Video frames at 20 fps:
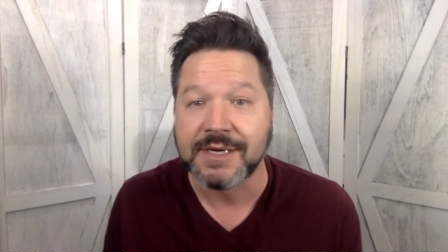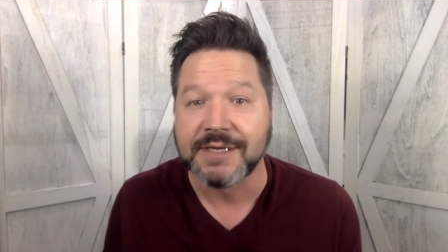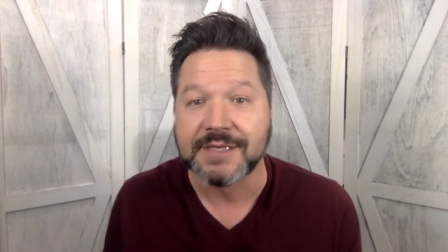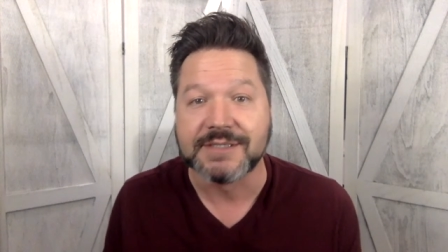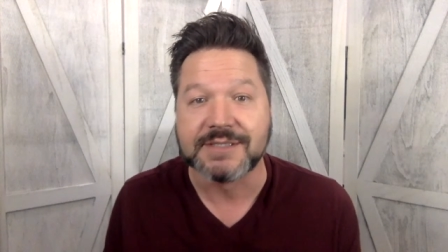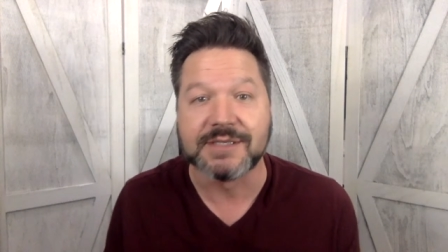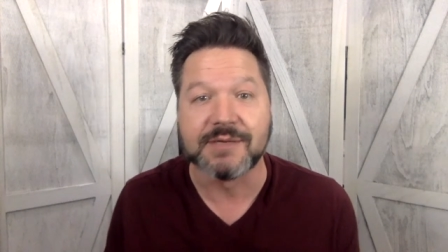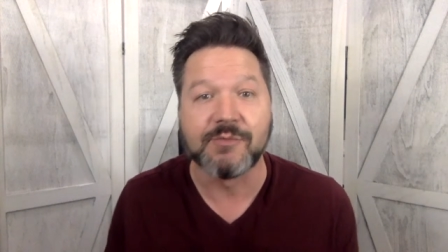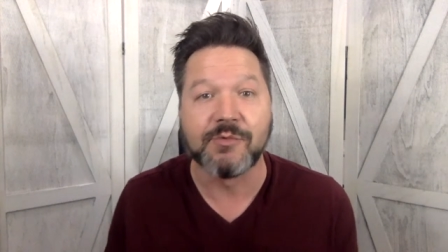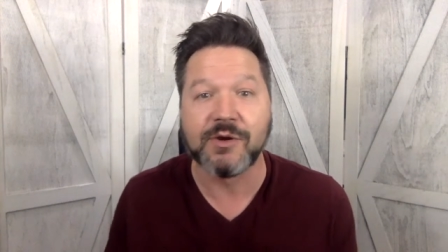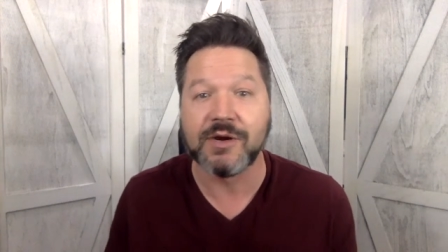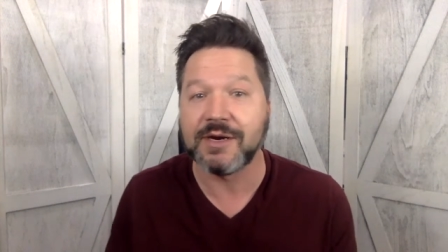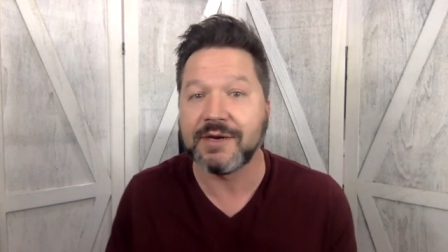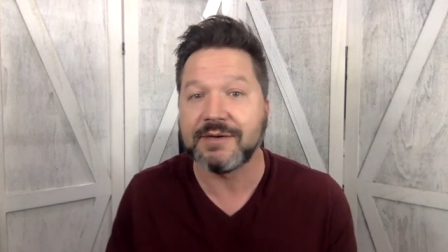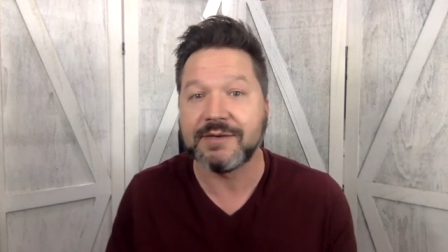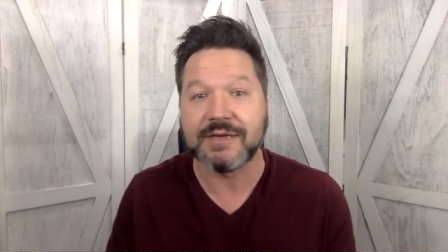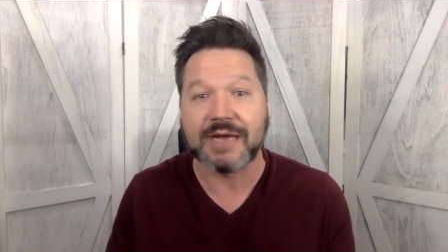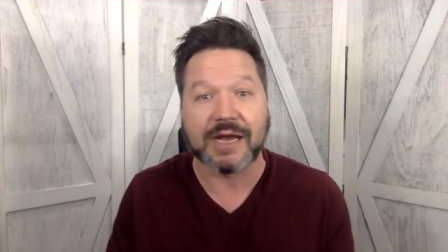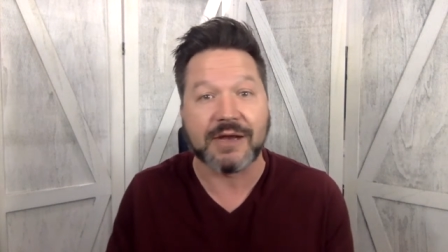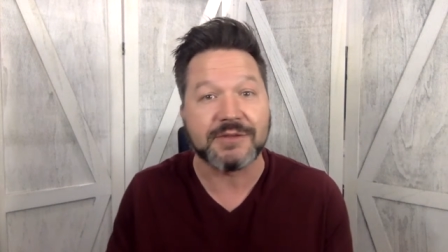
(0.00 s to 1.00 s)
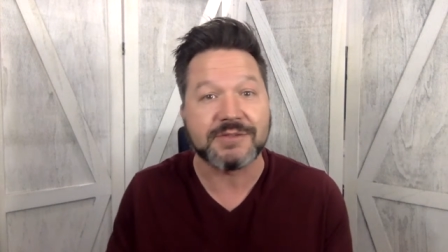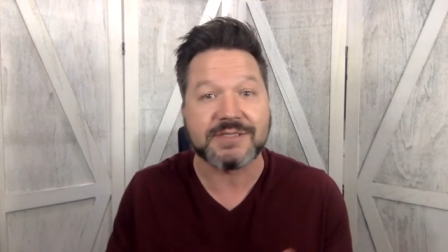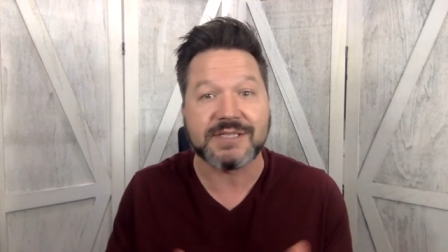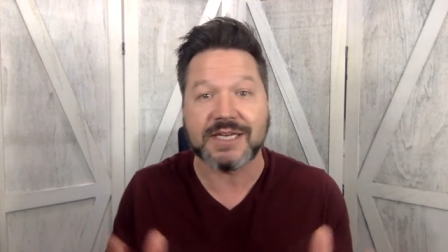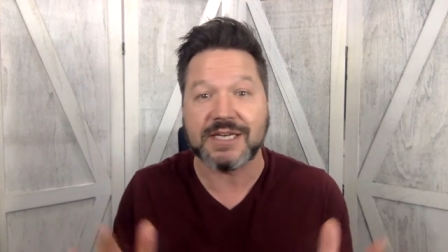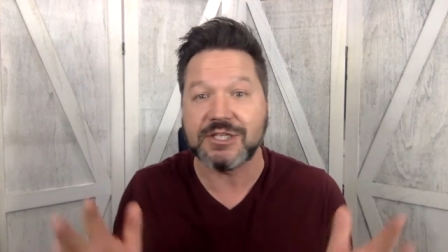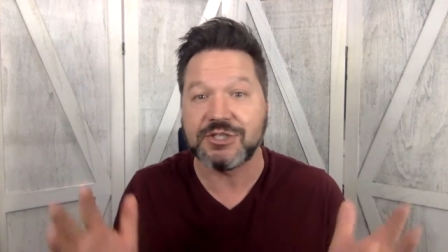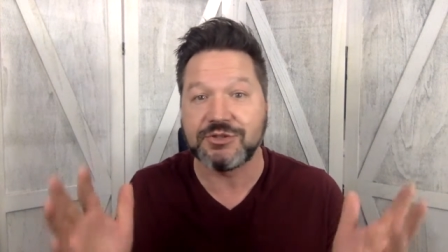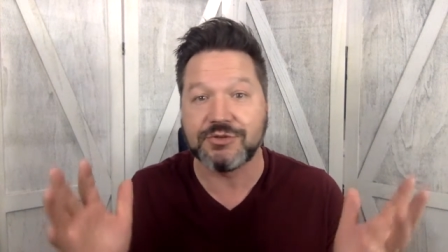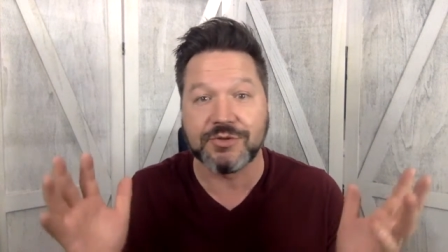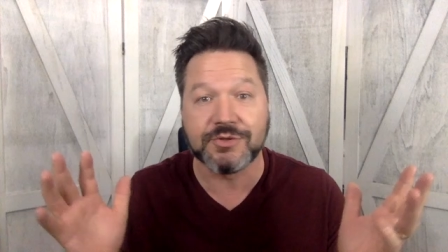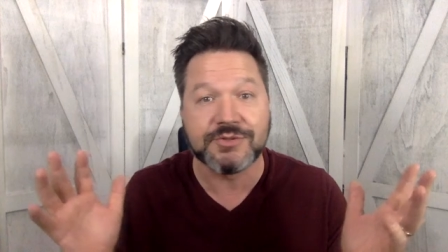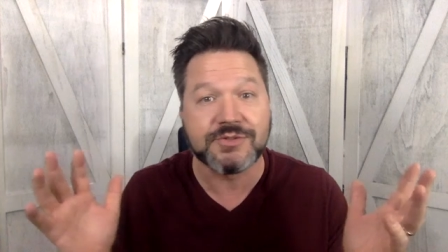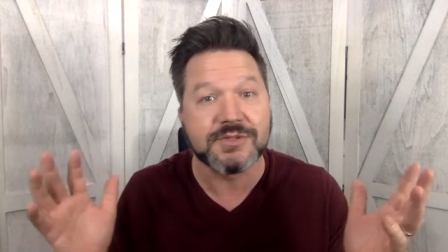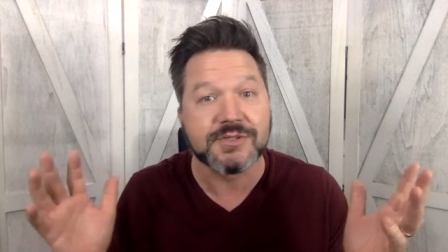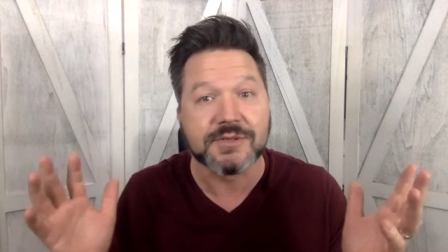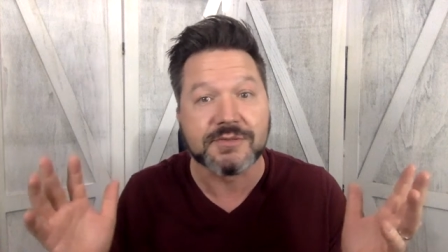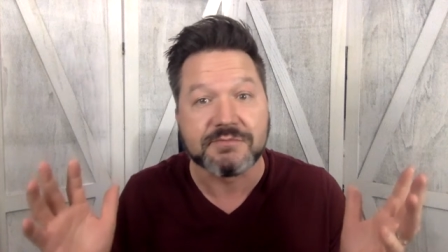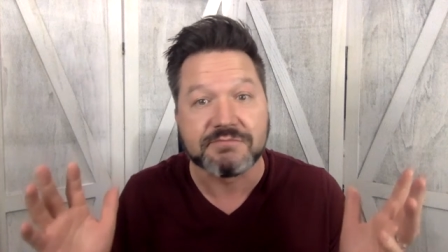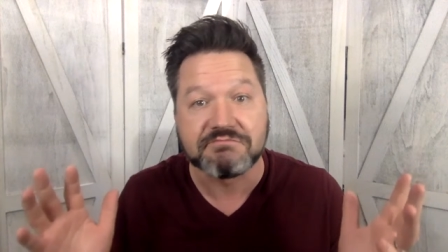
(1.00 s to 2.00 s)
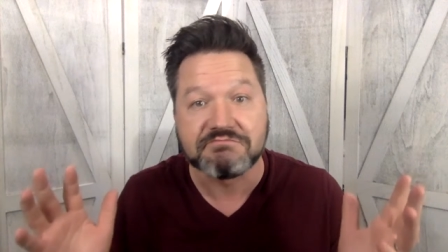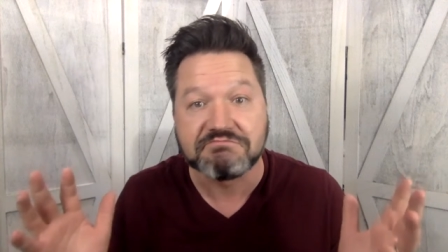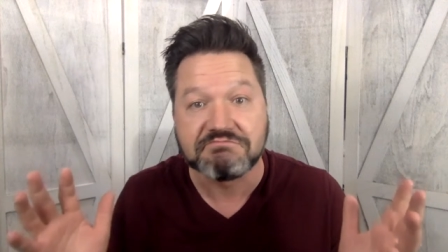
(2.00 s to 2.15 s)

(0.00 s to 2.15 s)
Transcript: somewhere outside of Jerusalem.